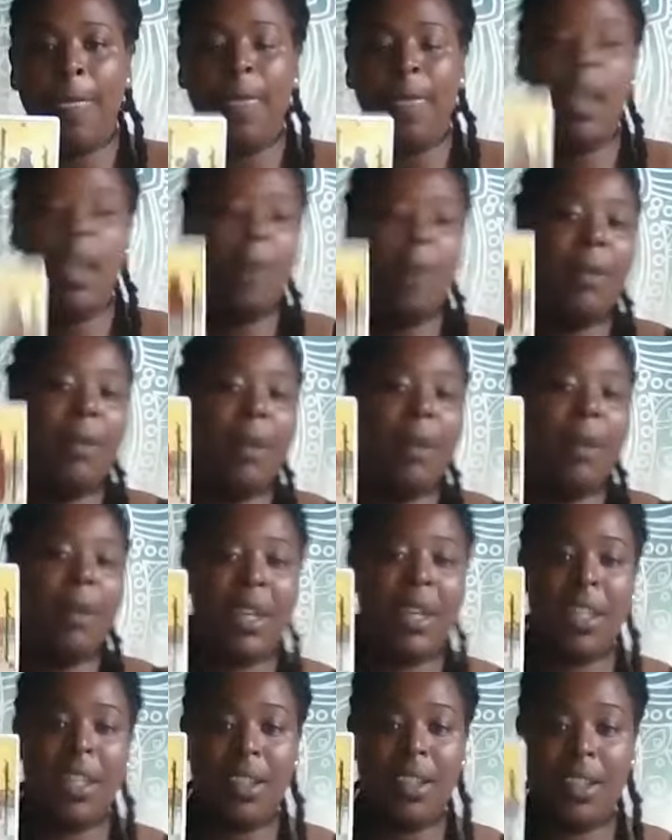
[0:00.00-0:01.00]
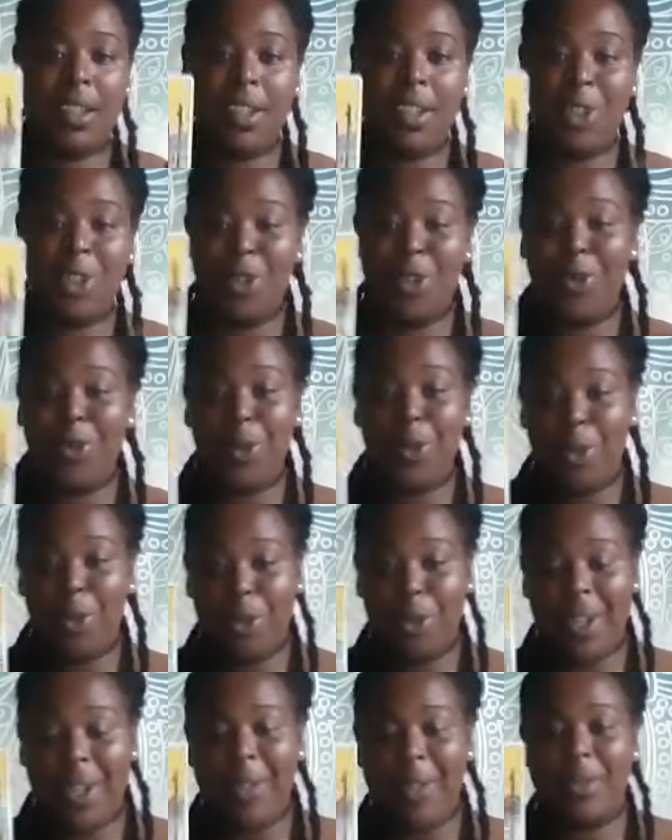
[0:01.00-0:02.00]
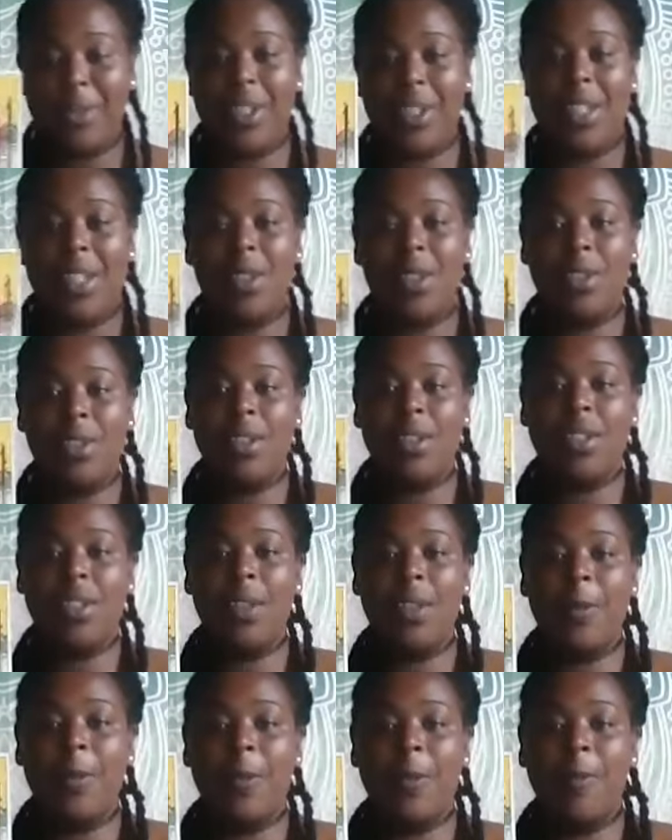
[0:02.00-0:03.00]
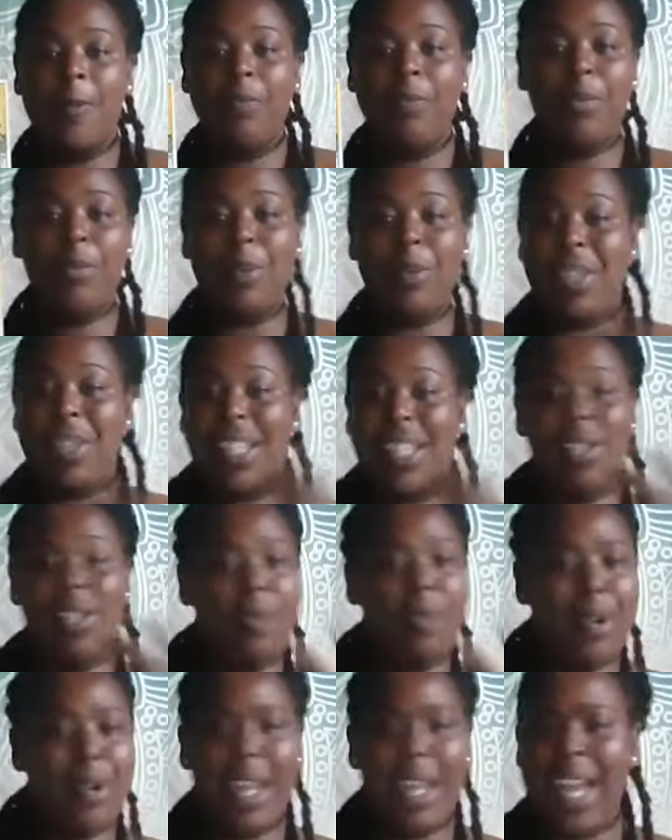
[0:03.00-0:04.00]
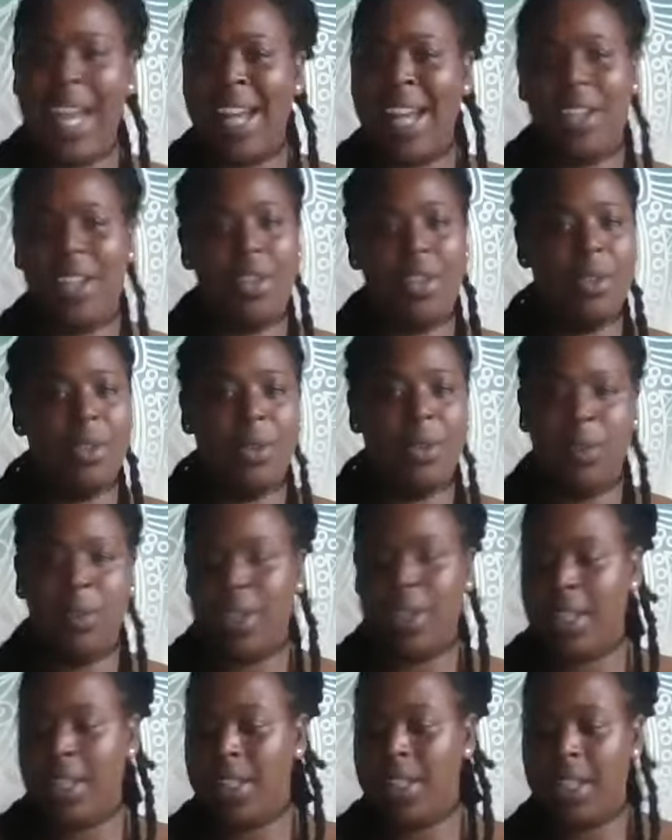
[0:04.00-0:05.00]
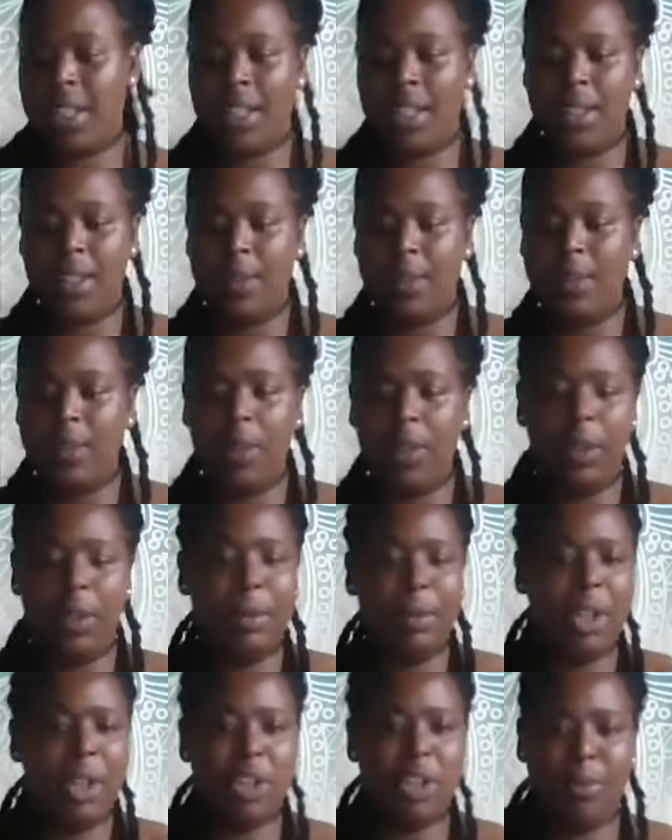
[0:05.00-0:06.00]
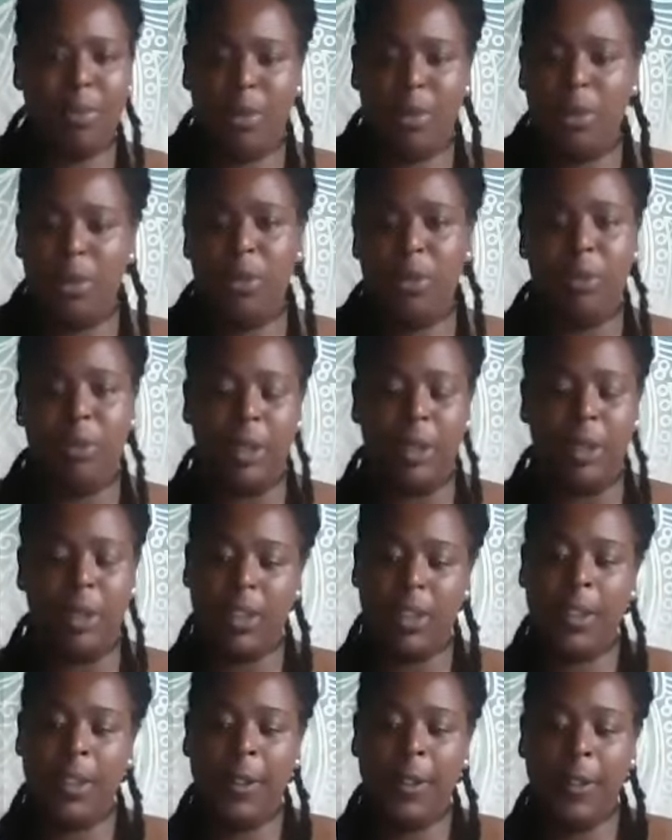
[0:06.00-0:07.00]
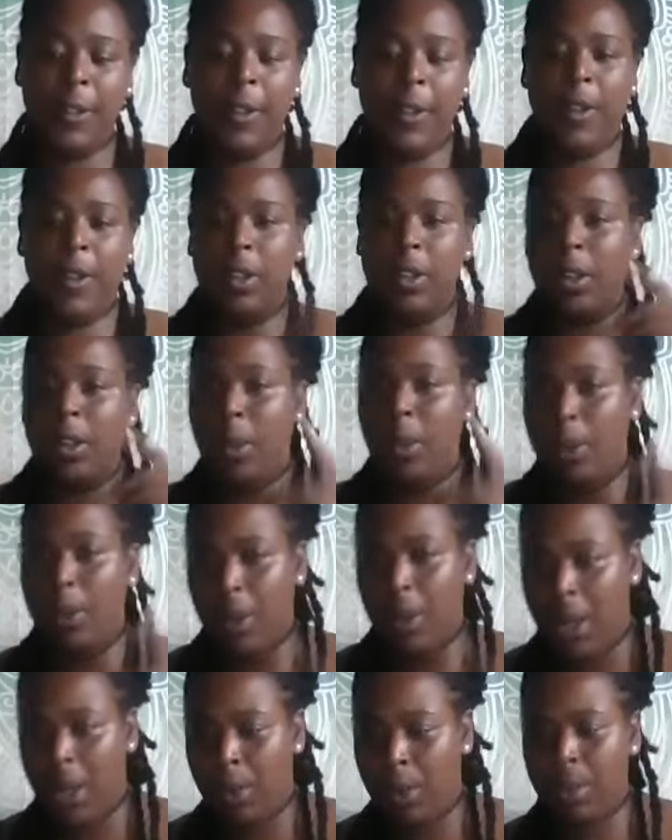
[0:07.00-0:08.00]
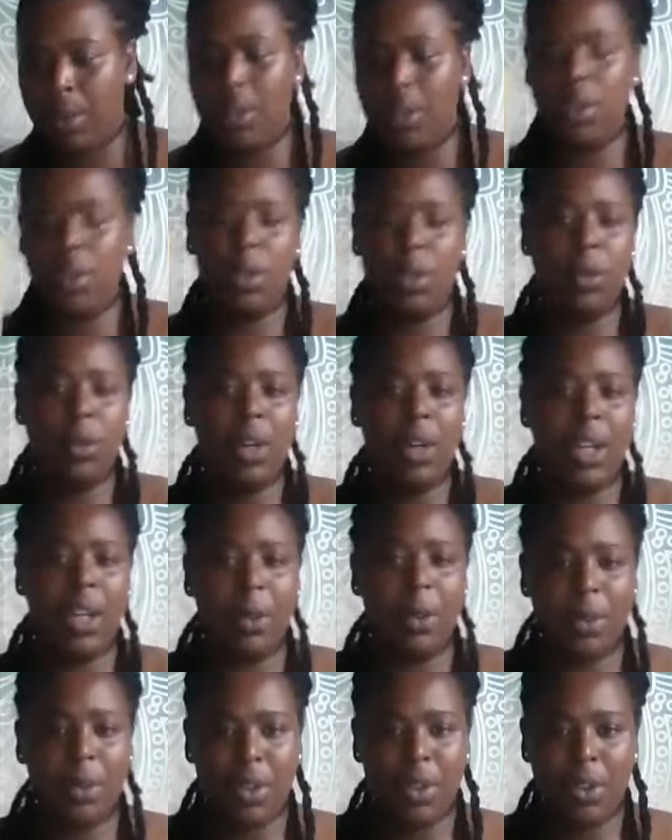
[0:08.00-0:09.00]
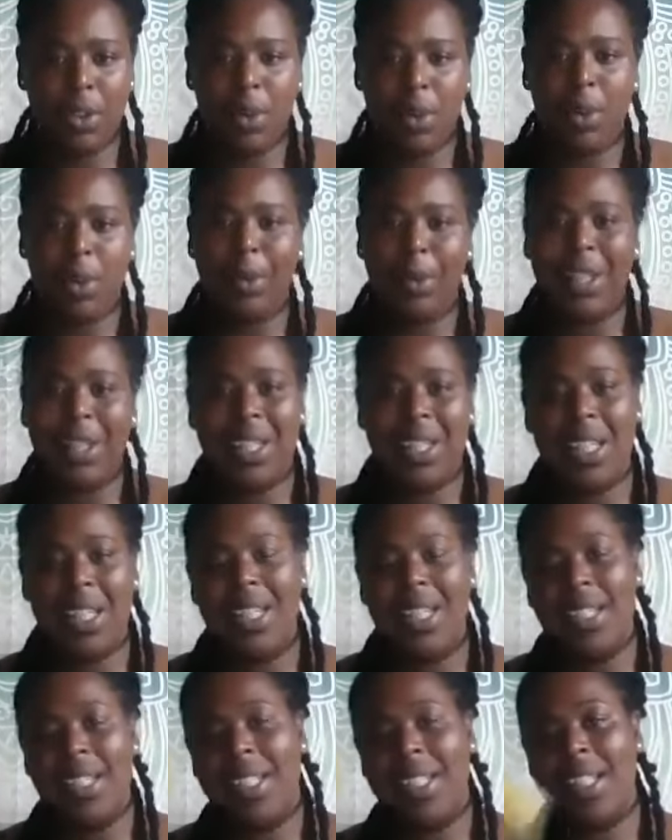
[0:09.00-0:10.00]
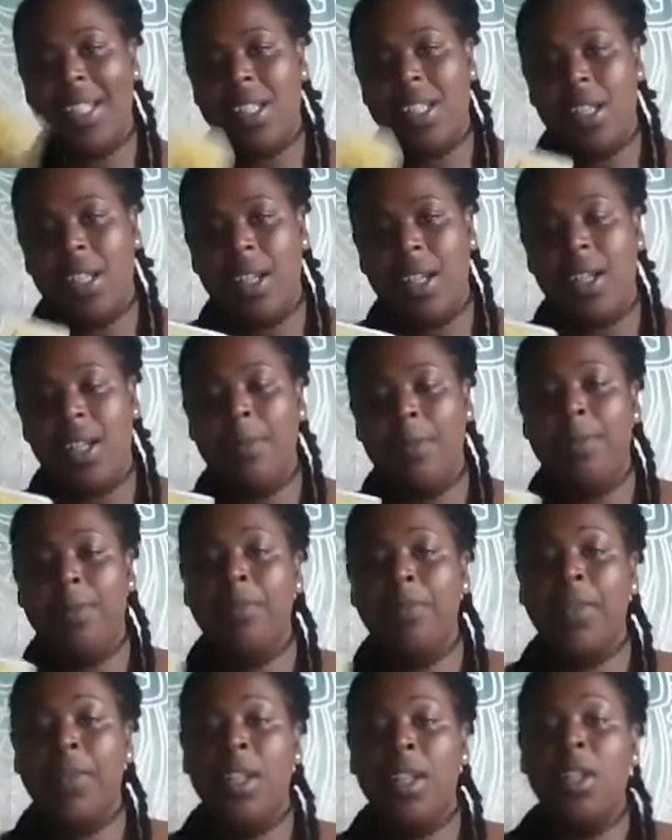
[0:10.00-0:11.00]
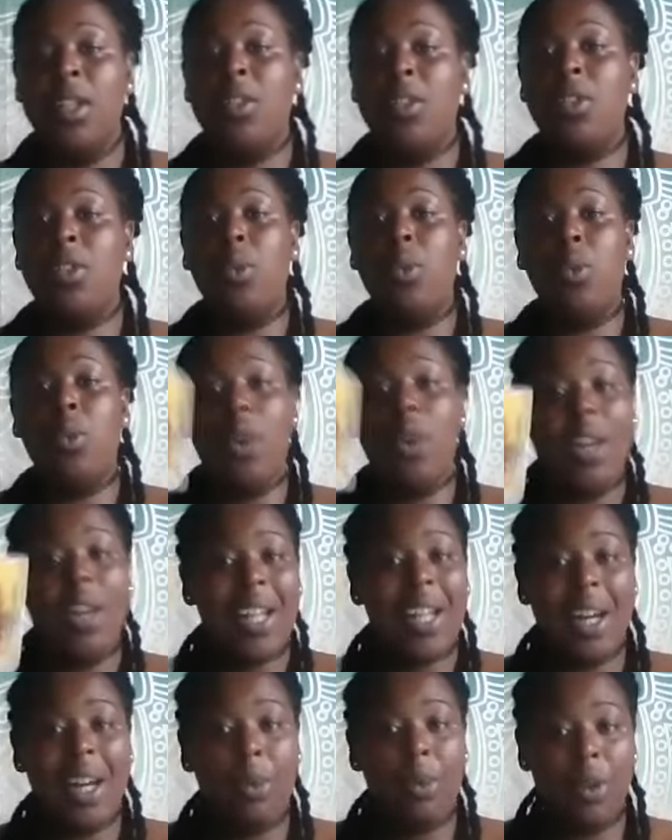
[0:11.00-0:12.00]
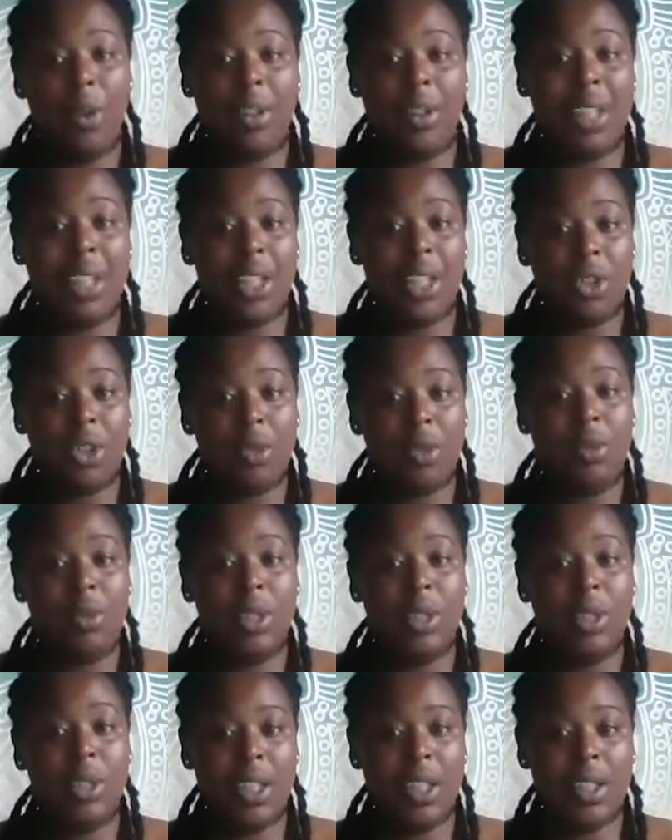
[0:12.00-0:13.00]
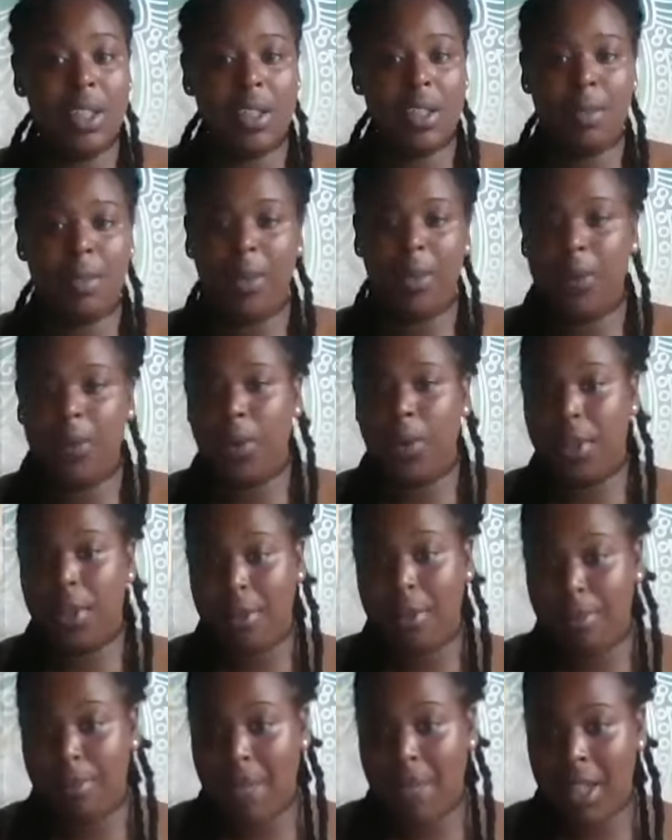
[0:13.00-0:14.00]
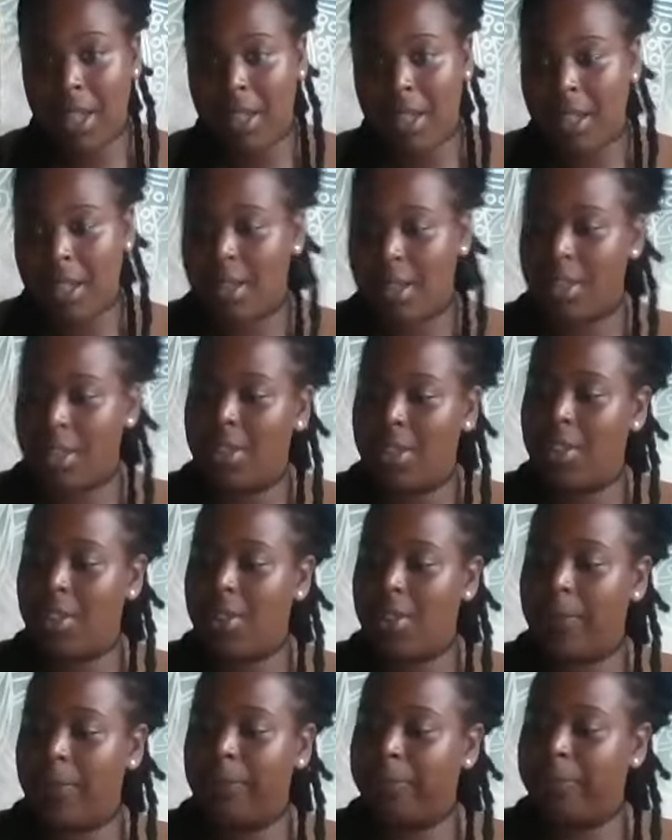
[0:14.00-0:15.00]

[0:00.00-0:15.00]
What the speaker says: Am I making decisions for the right reasons? But this is very action orientated, very much movement, knowing what I want to do, why I want to do it, but taking that time to work out what that truly is before you make that decision.